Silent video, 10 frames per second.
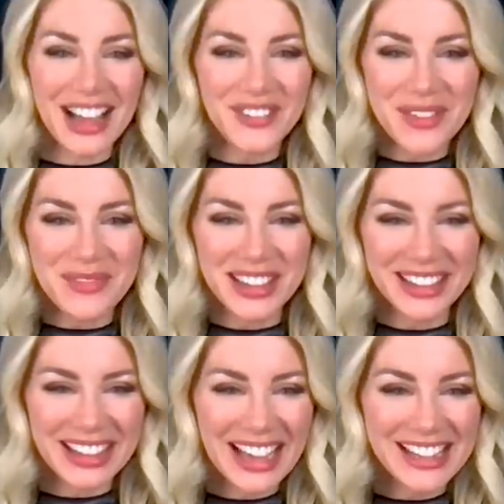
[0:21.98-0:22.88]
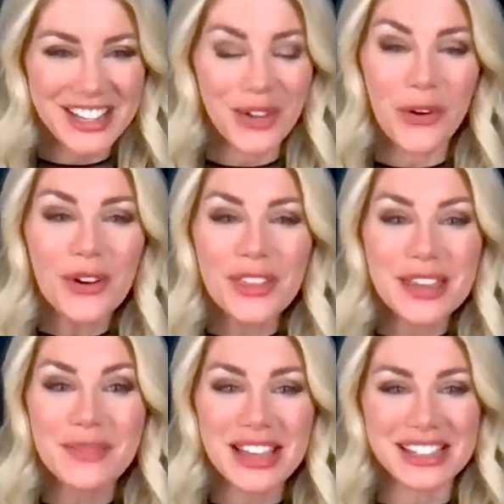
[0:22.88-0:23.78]
I might be on that show, or The
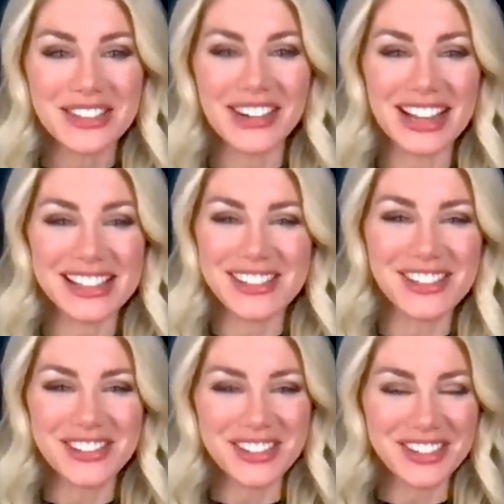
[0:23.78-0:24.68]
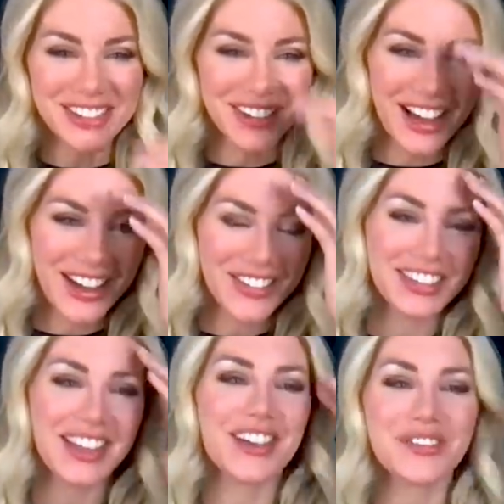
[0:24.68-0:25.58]
Amazing Race. Those are, I would
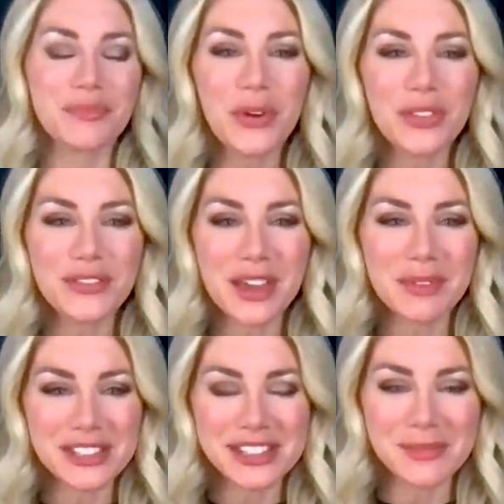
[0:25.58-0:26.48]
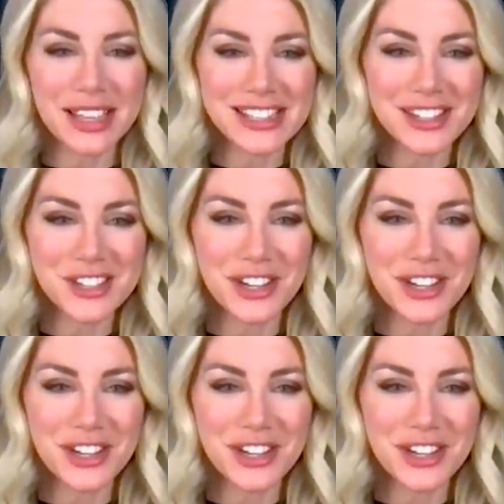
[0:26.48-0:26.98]
love, both of them are, seem like such an